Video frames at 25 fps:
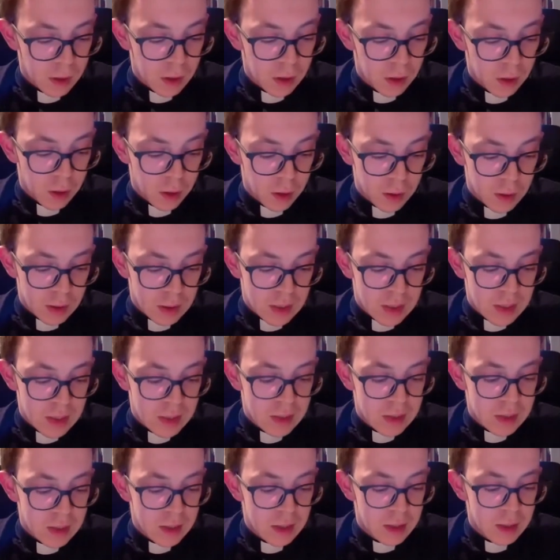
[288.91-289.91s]

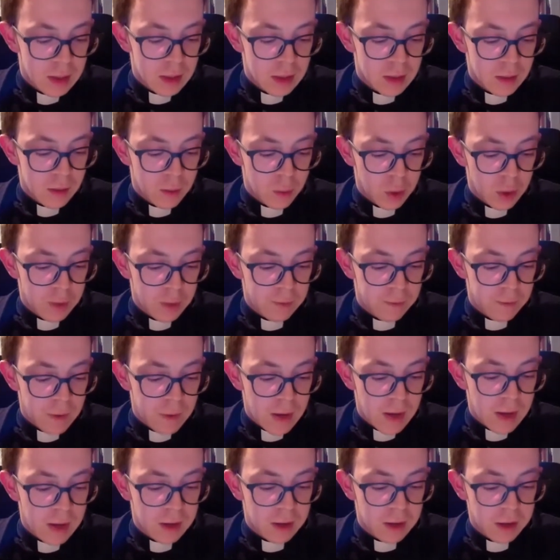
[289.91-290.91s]
These cities were in
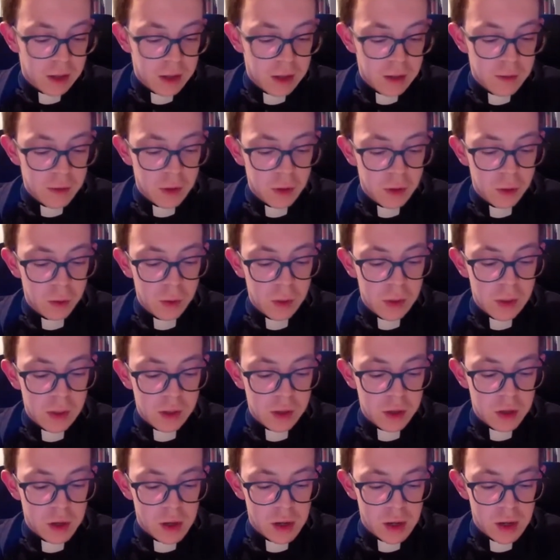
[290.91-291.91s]
fact given to
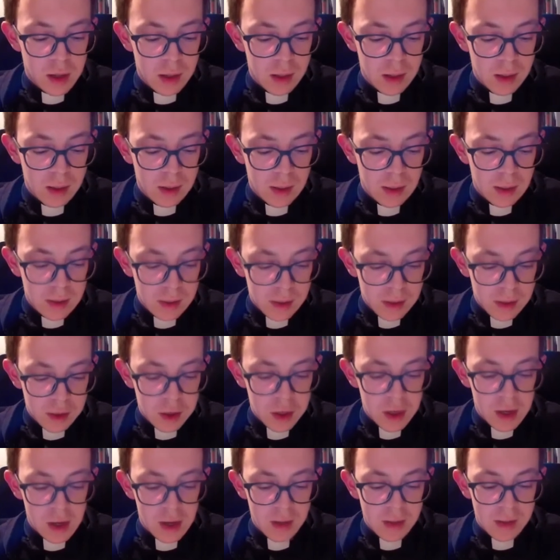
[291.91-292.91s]

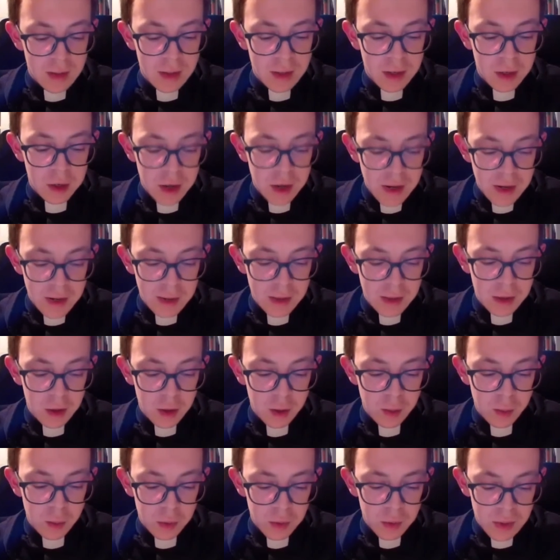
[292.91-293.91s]
Israel as
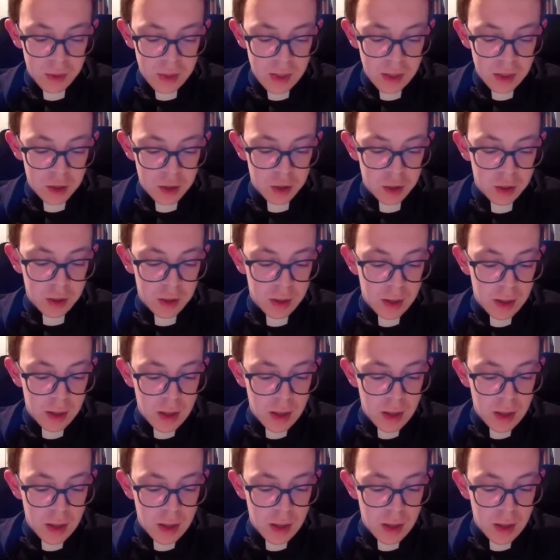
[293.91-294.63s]
hereditary possession,